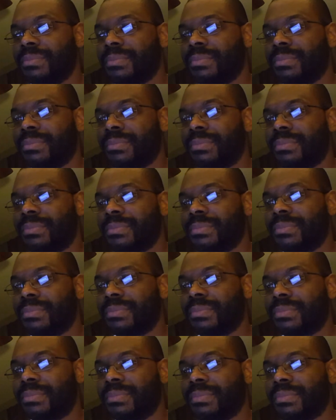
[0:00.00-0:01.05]

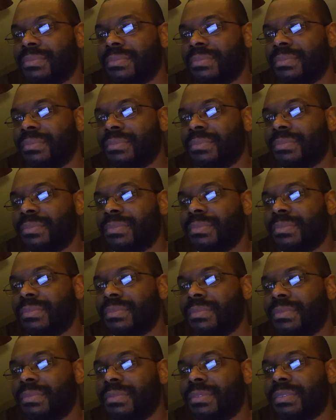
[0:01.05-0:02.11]

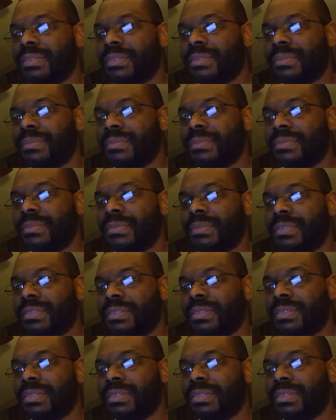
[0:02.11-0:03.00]
[no speech]